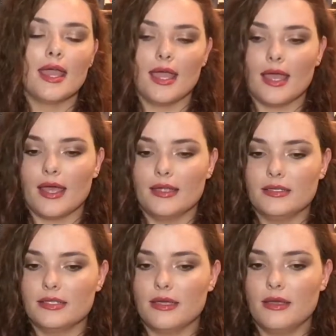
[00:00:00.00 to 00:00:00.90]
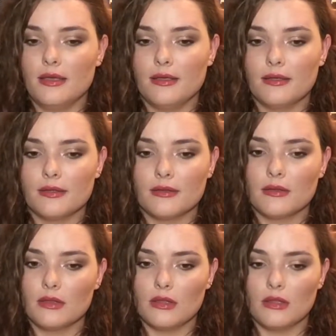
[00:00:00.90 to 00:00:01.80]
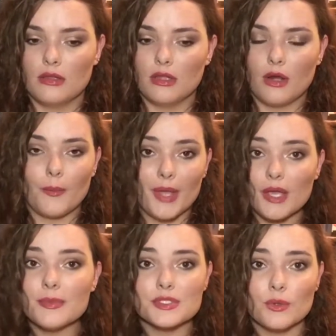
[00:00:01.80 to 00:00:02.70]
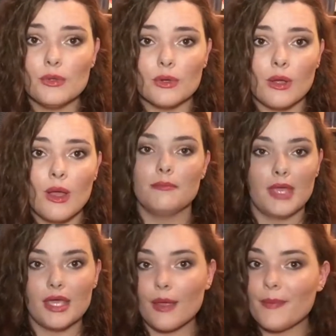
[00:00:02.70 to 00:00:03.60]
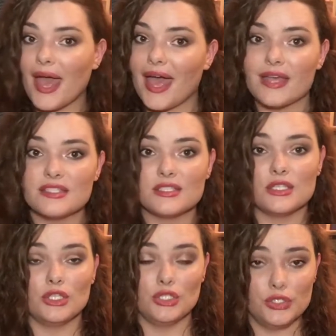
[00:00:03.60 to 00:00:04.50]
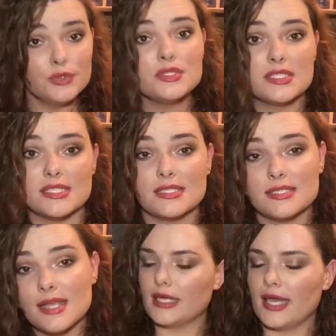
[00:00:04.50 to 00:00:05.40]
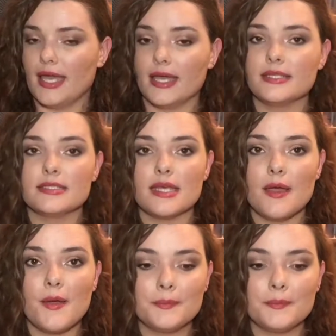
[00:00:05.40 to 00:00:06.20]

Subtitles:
And makeup is cool. Makeup has uses, and